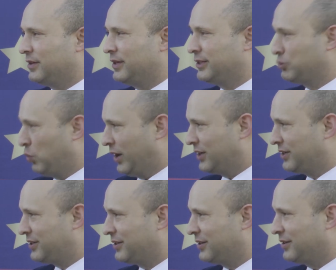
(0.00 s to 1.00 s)
is
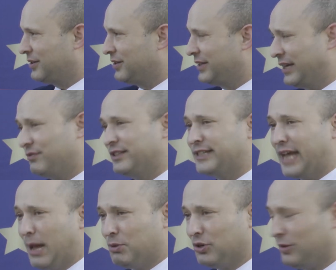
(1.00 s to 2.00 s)
what? David's
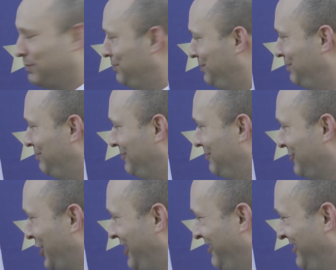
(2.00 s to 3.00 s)
capital,
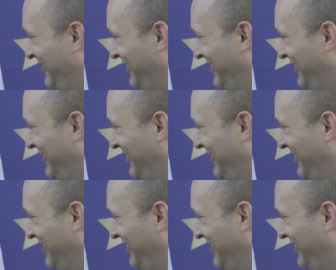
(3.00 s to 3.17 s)
right?